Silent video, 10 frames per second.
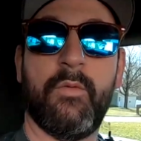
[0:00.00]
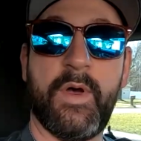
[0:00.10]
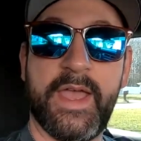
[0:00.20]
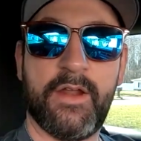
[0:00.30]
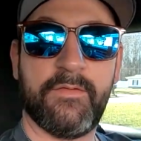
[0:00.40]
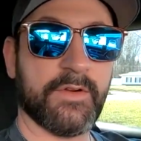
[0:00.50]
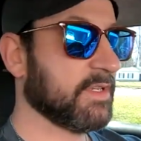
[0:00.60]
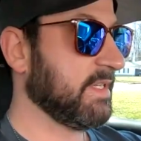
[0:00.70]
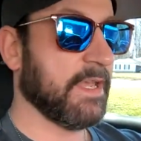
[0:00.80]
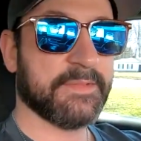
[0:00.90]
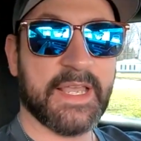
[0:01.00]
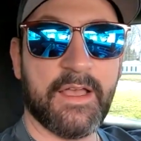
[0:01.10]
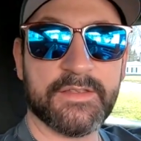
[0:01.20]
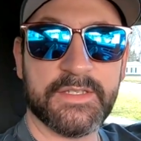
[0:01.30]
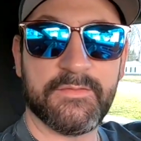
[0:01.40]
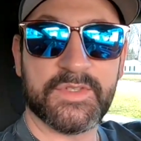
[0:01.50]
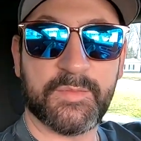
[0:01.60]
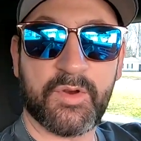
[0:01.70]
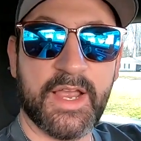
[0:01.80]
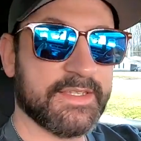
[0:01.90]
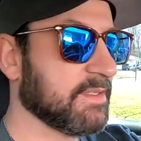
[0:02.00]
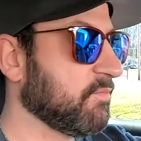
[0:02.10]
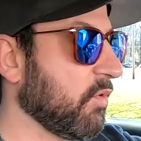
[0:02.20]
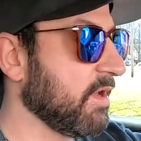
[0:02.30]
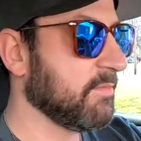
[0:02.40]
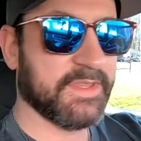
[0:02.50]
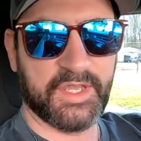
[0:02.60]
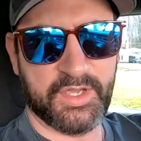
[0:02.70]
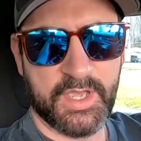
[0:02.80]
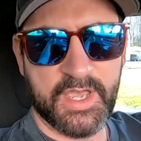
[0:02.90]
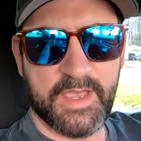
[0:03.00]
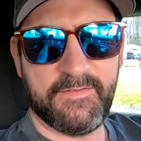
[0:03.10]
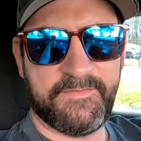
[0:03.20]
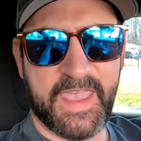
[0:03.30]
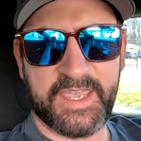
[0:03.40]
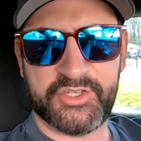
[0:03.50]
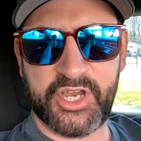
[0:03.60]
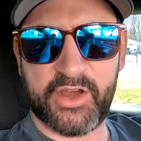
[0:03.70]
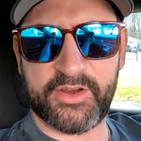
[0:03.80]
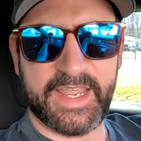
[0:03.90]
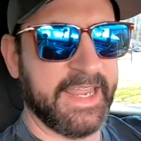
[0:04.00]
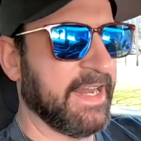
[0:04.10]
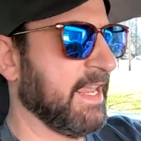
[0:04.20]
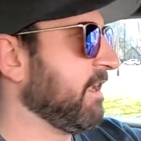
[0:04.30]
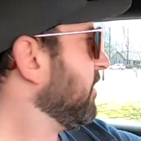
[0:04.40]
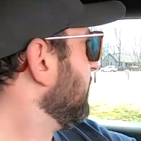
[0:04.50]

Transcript: we'll head over to Sam's house and surprise his boy with the fake SHARERGHINI.